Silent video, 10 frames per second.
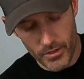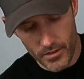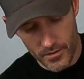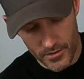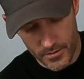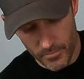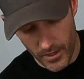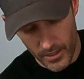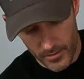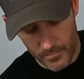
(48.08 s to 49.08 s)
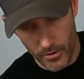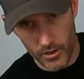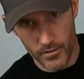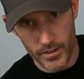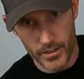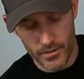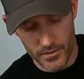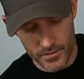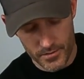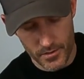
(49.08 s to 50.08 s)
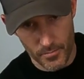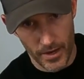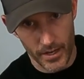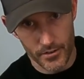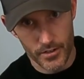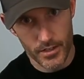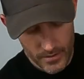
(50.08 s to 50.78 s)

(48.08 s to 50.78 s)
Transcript: here. This bottom part right here, this is the battery.